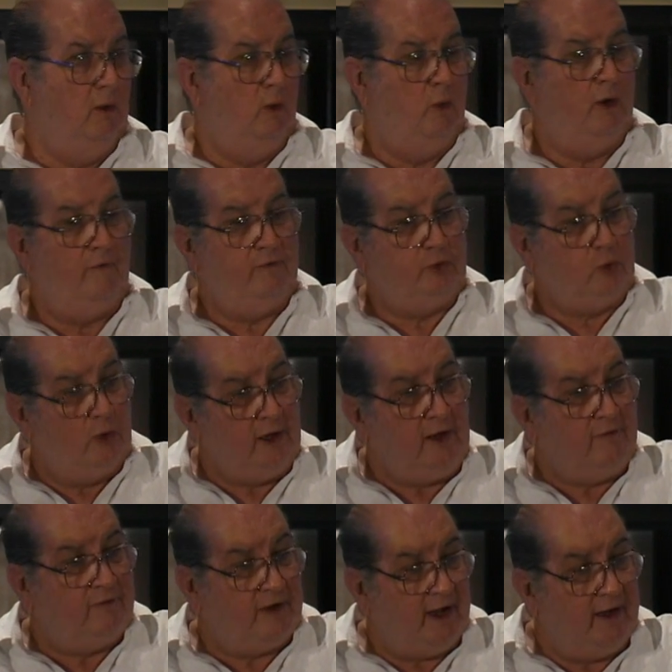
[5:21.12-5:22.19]
Well, for
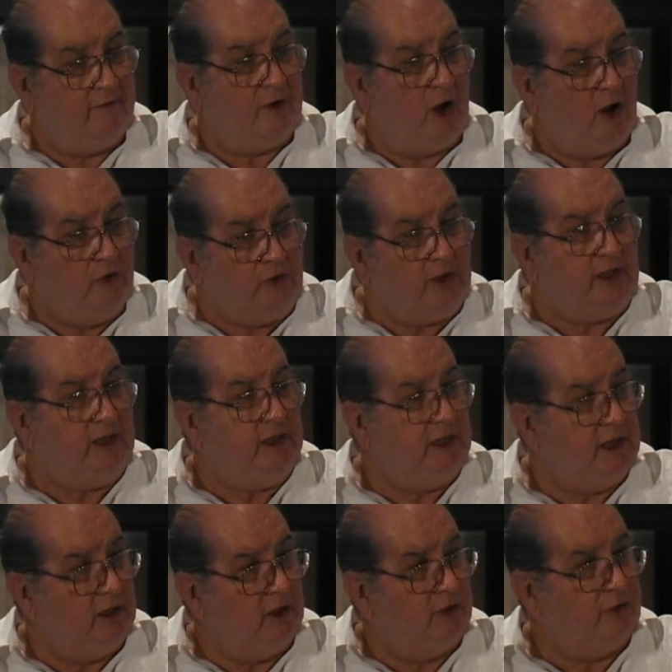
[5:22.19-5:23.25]
2,500
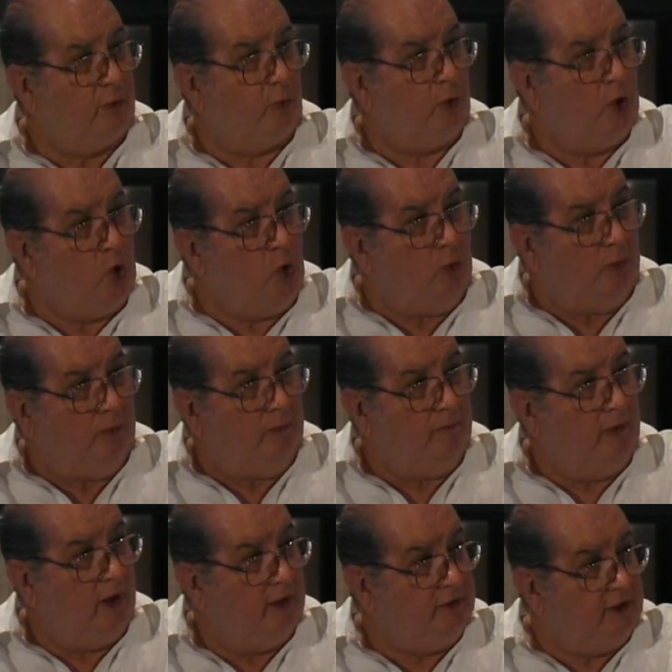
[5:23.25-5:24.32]
years, Rome,
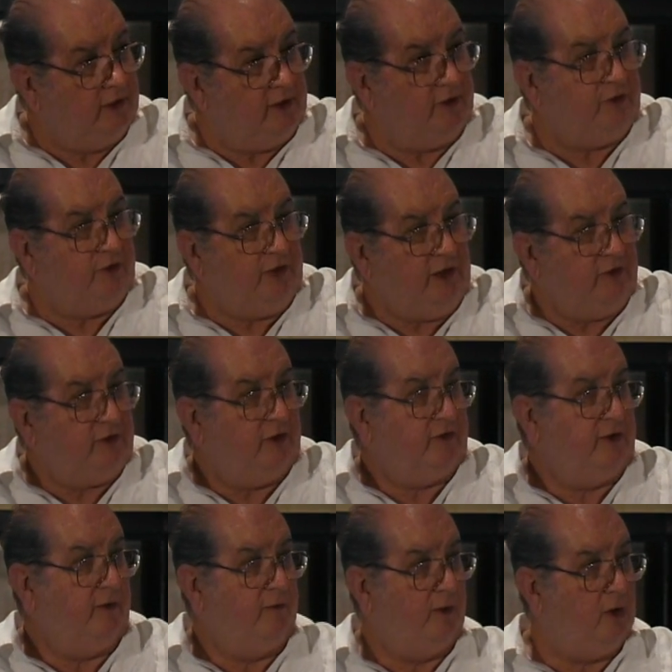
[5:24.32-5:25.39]
under the
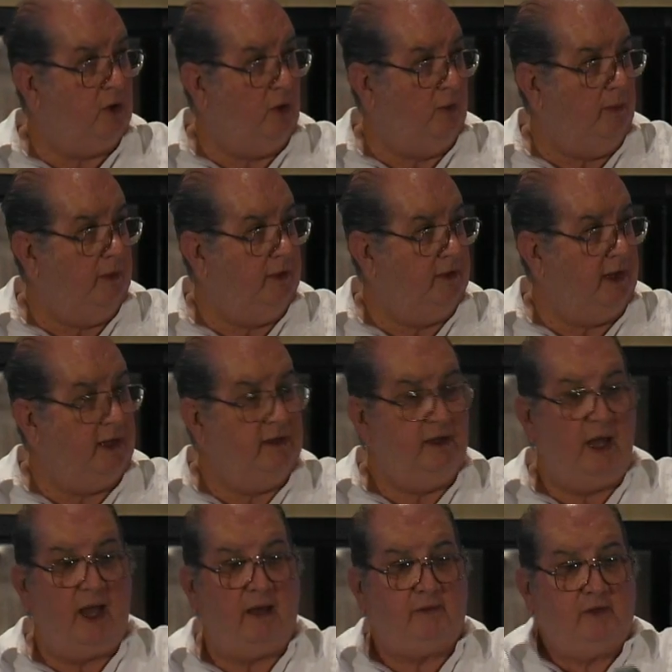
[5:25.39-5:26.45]
Caesars of Rome, and then
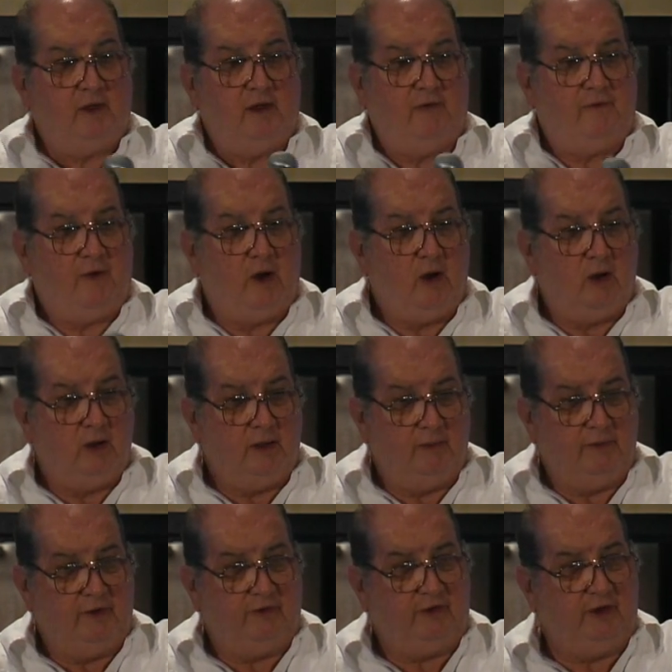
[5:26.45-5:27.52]
after the fall
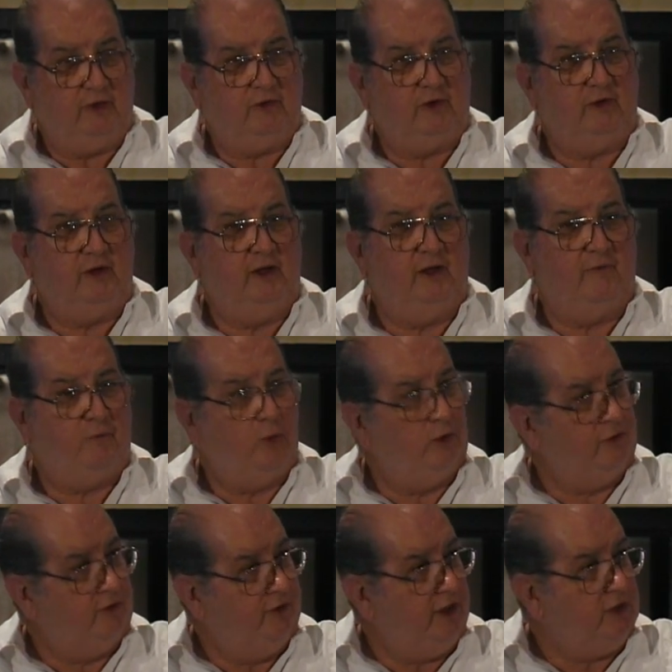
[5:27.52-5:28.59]
of the Caesars in the
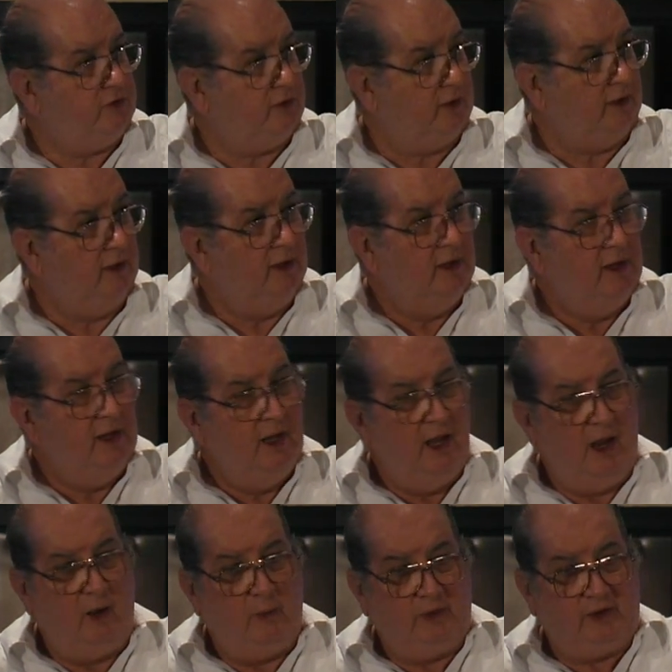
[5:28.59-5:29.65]
4th century,
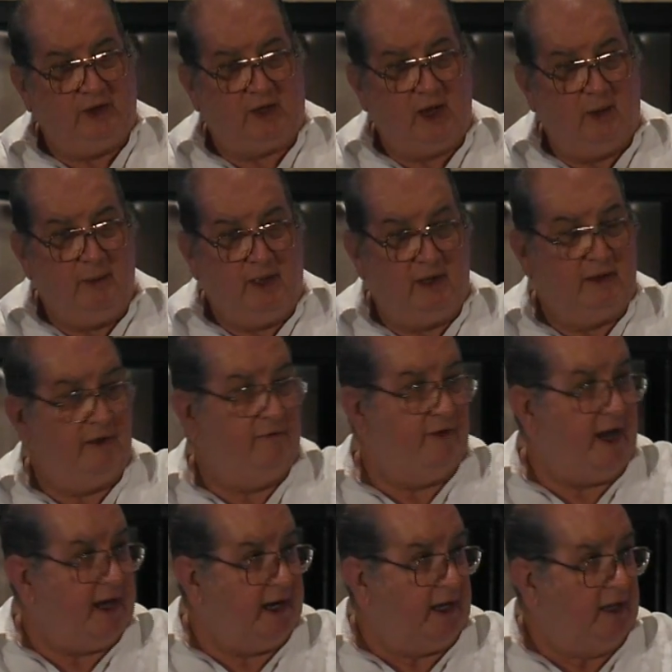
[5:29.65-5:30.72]
and with the coming of the
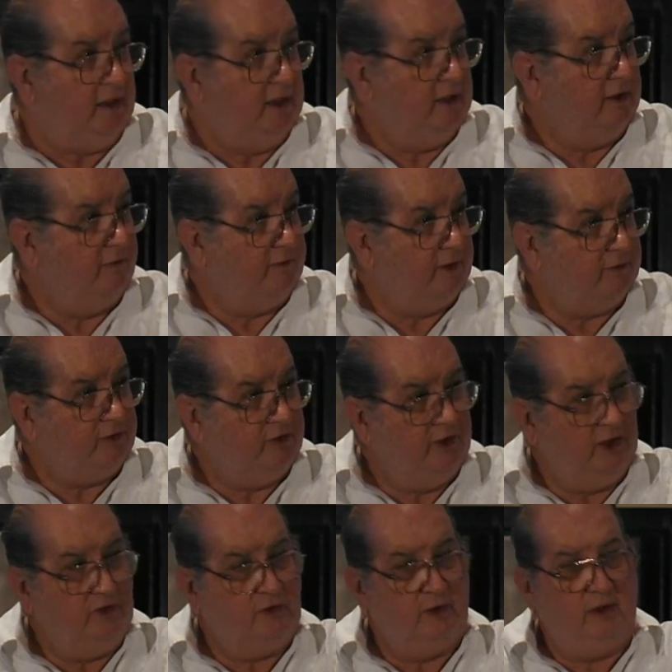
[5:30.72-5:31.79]
Vatican in the 5th
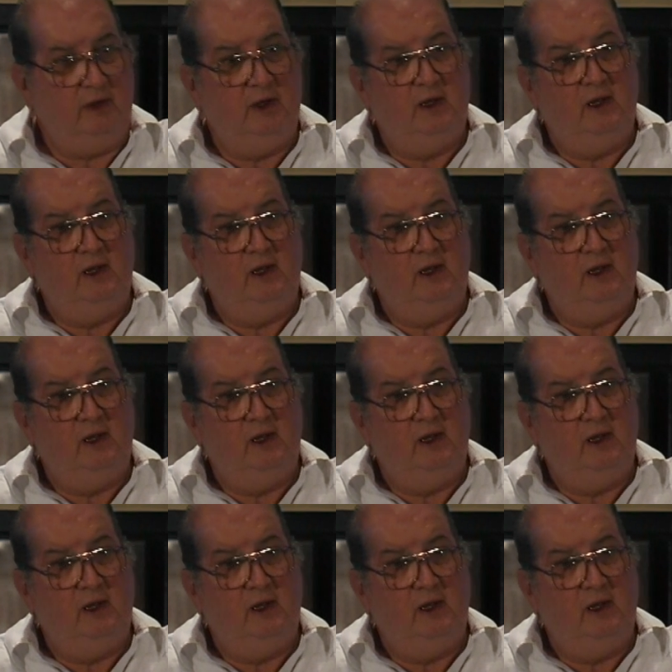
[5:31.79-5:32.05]
century,